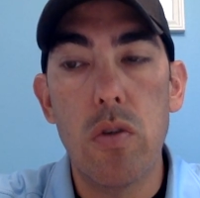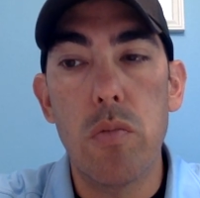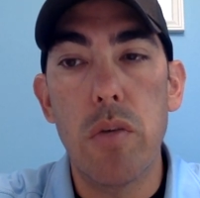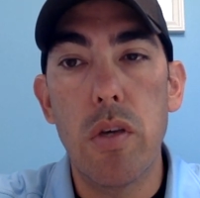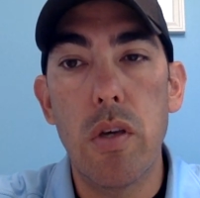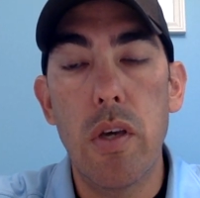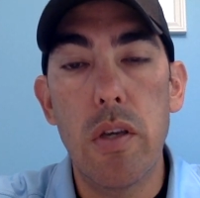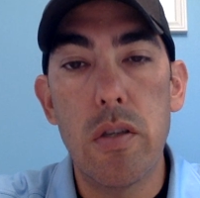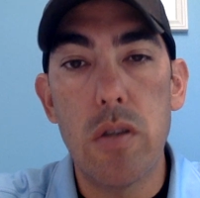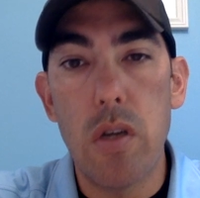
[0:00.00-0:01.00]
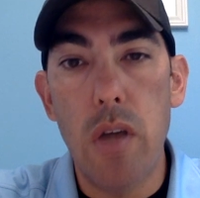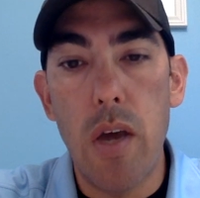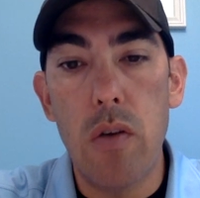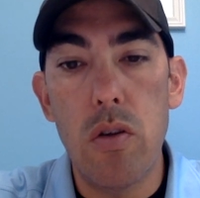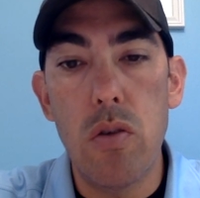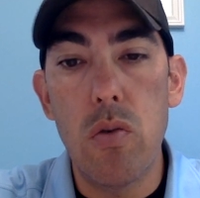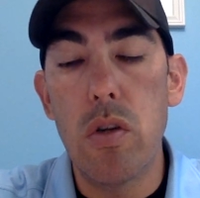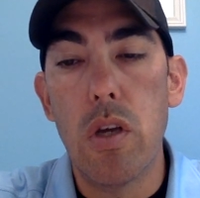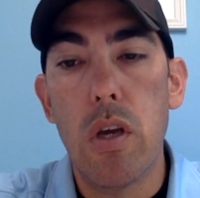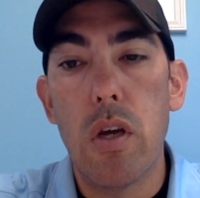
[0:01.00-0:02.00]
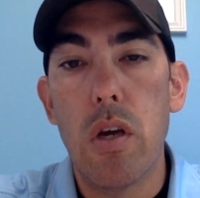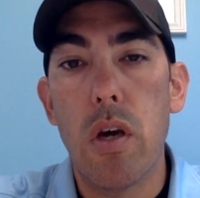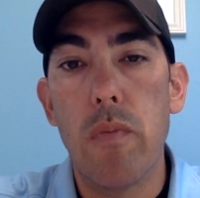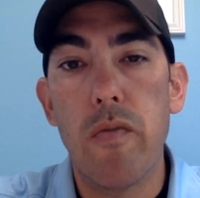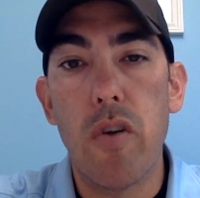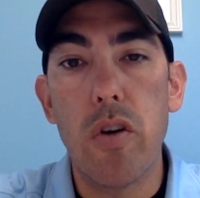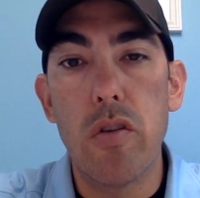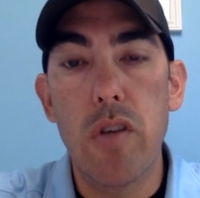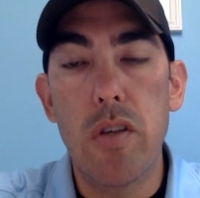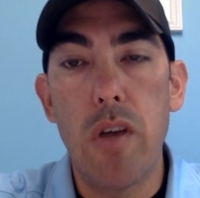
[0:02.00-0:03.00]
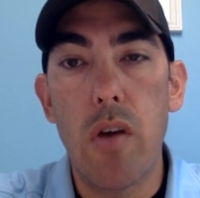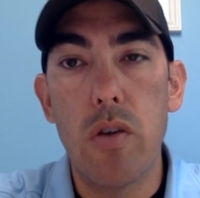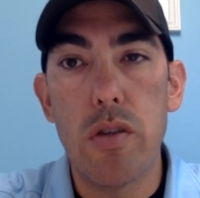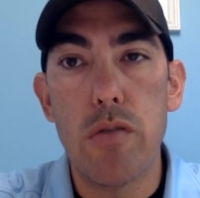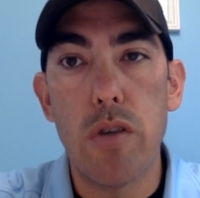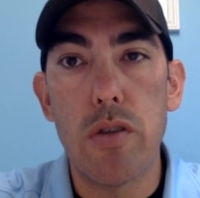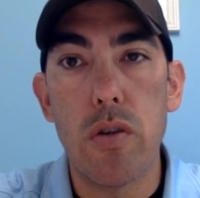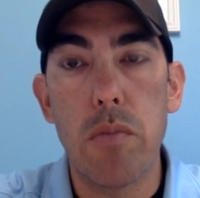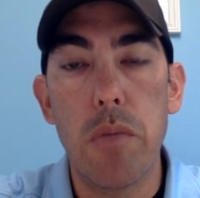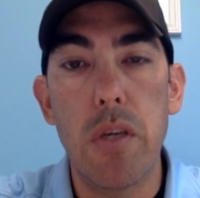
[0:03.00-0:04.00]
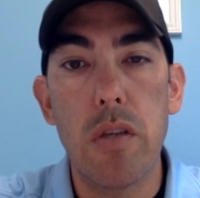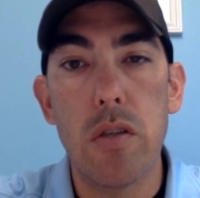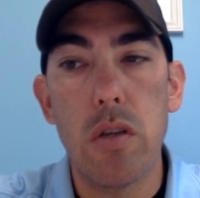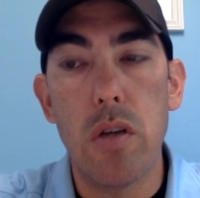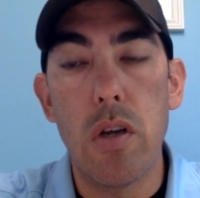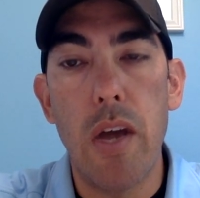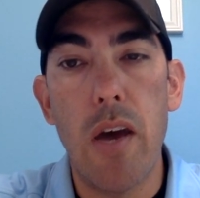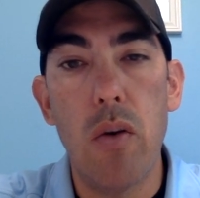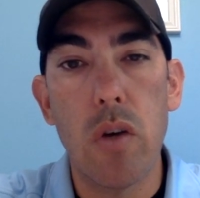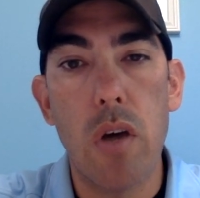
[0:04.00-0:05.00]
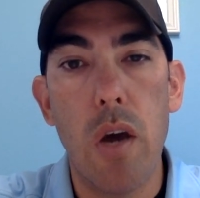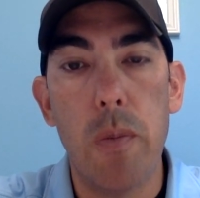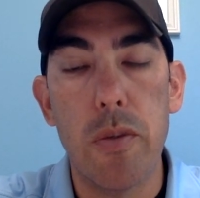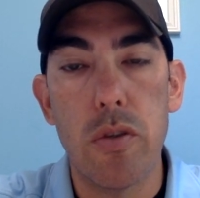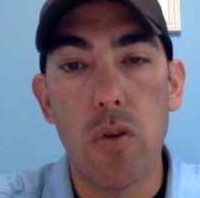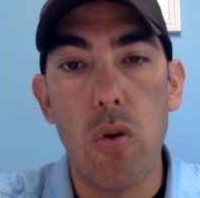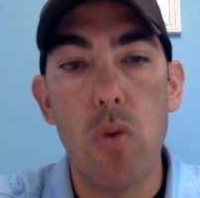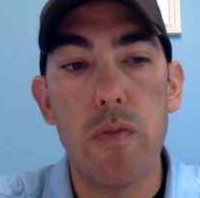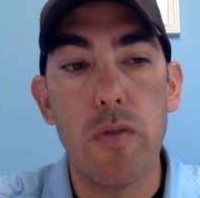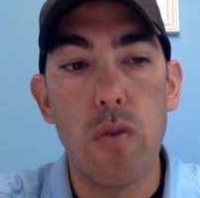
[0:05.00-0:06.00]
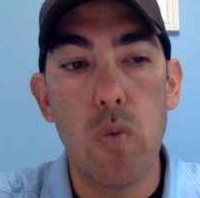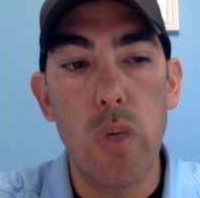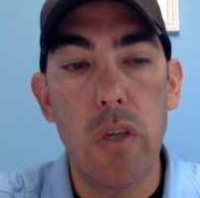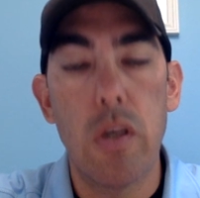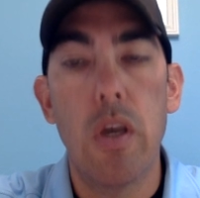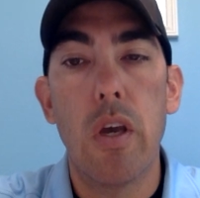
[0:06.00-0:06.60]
There'll be hints on how to do it, very detailed and structured means on how to accomplish the goals for the week.